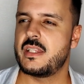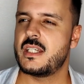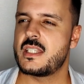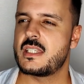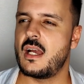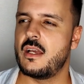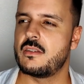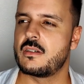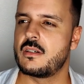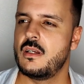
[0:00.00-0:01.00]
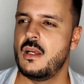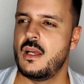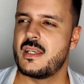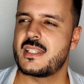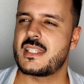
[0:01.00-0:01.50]
I think it's either
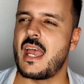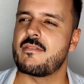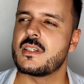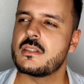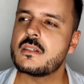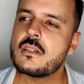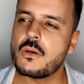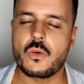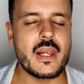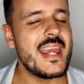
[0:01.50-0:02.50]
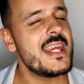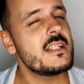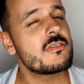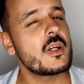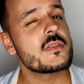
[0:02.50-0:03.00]
seven or
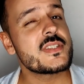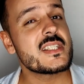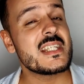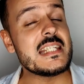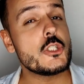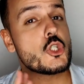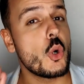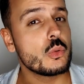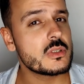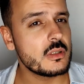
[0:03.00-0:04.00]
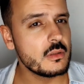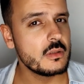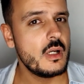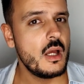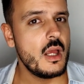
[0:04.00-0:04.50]
eight fragrances in
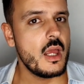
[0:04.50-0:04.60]
total